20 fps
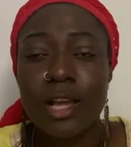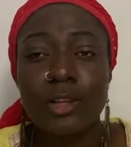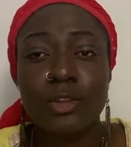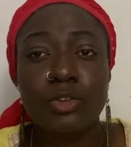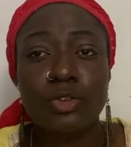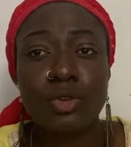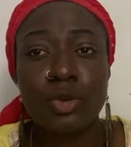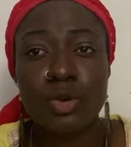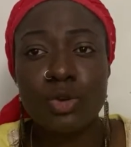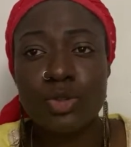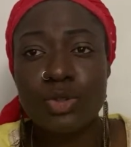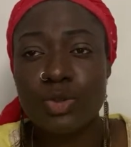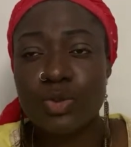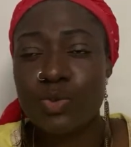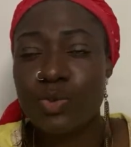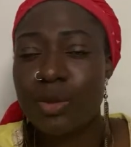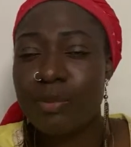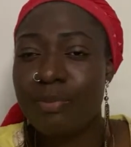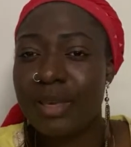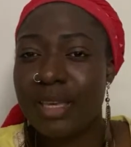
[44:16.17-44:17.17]
those
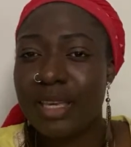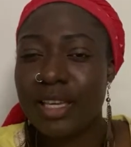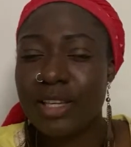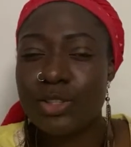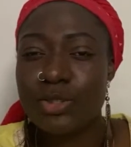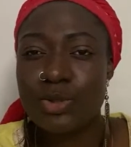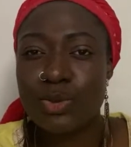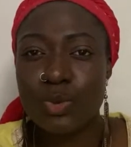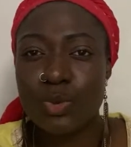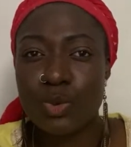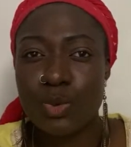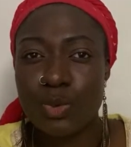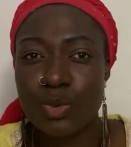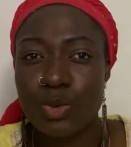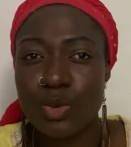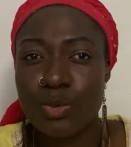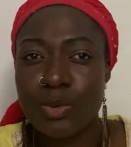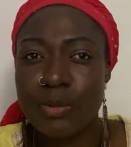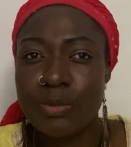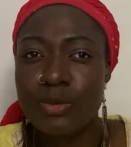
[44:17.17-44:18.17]
will begin to, you'll
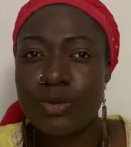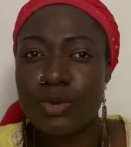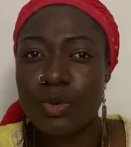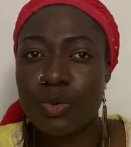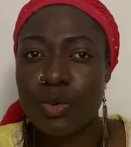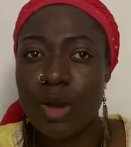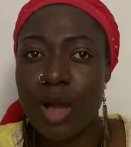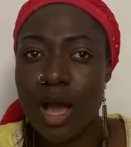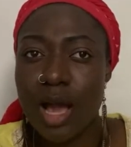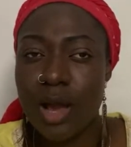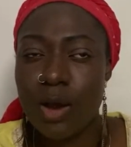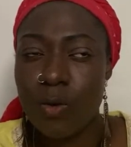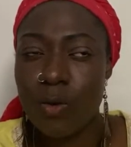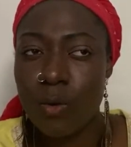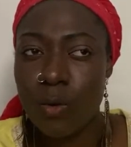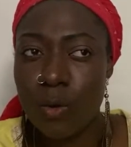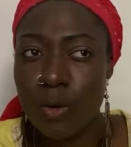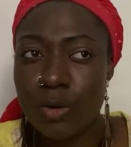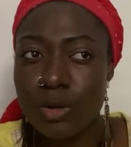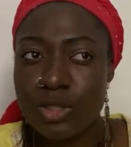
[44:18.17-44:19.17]
be able to
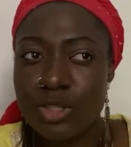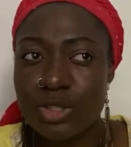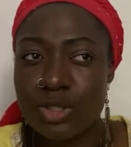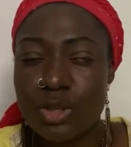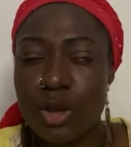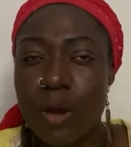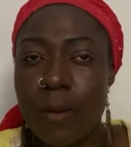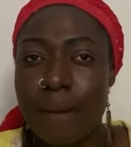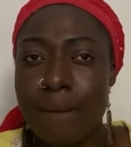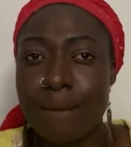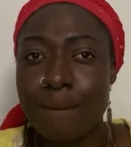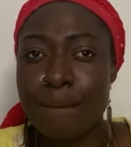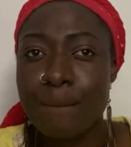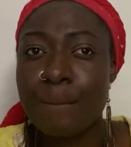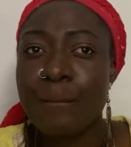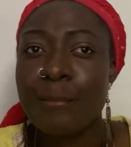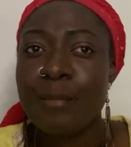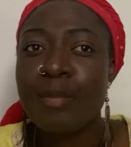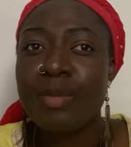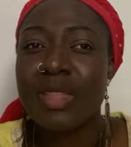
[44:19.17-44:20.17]
hold some
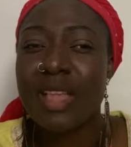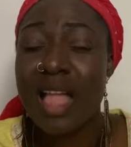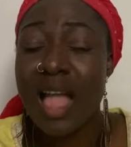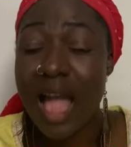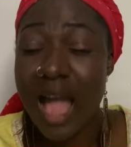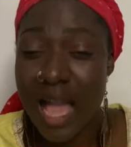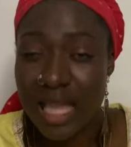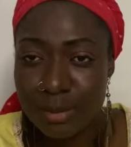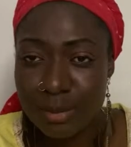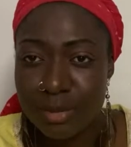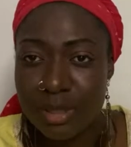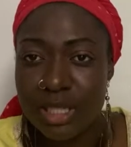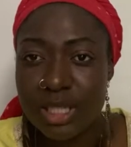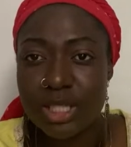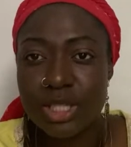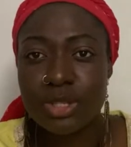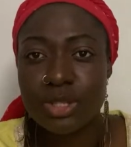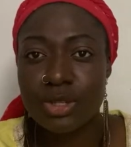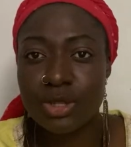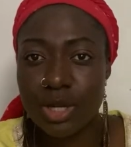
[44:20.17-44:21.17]

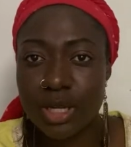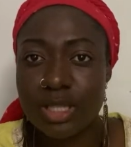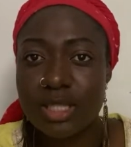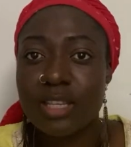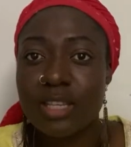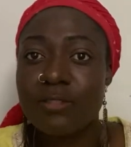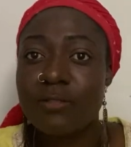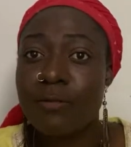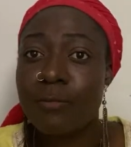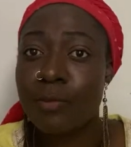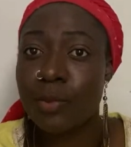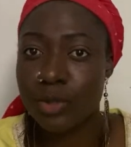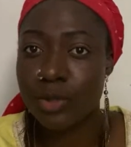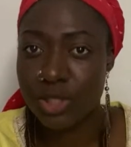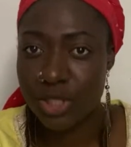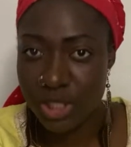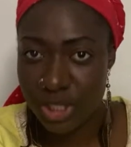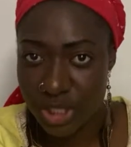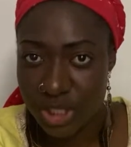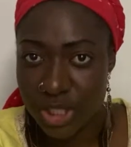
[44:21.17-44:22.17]
administrative
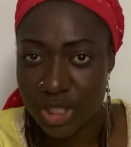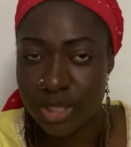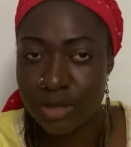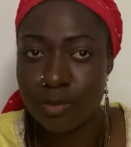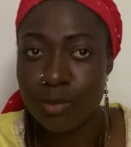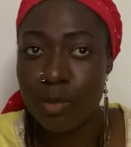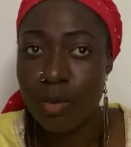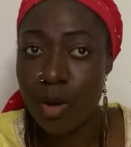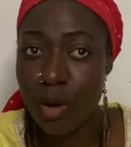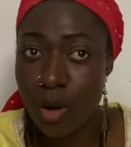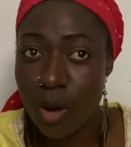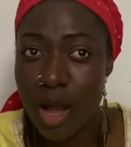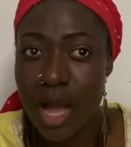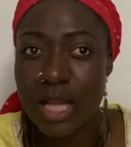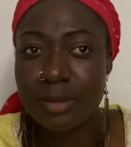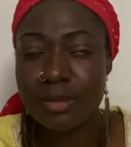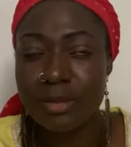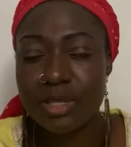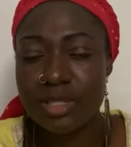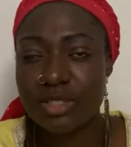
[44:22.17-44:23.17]
position, more
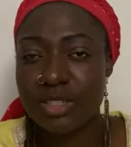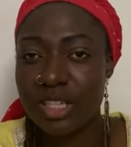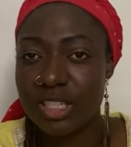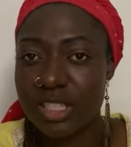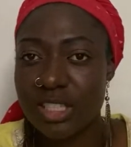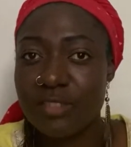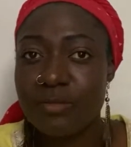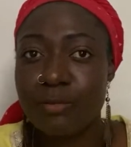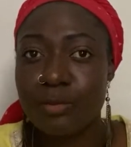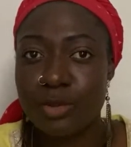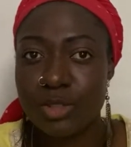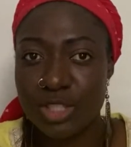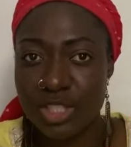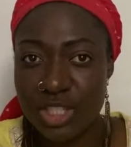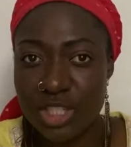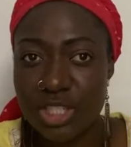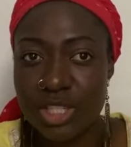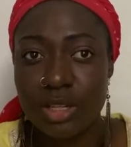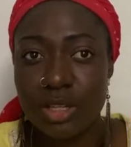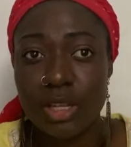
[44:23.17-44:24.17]
administrative
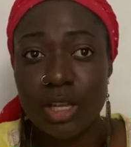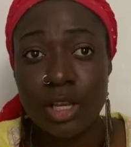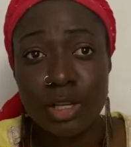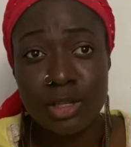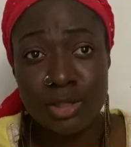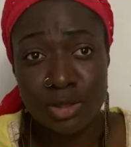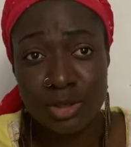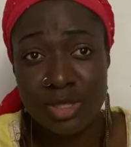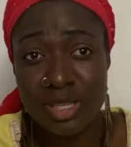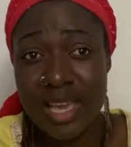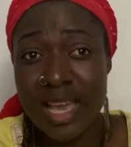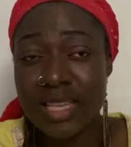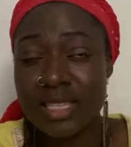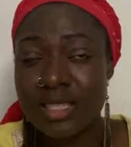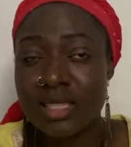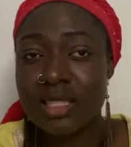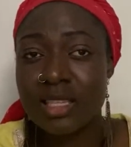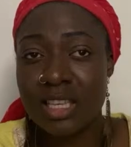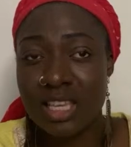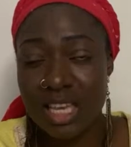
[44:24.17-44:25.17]
position. So
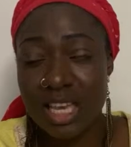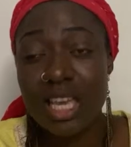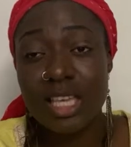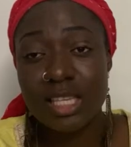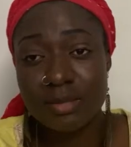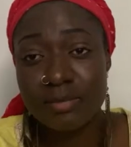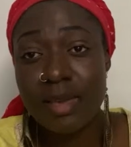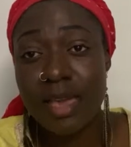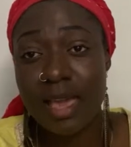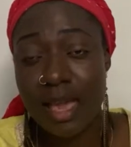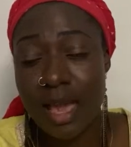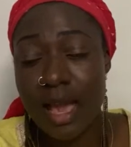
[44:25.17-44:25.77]
yes, it may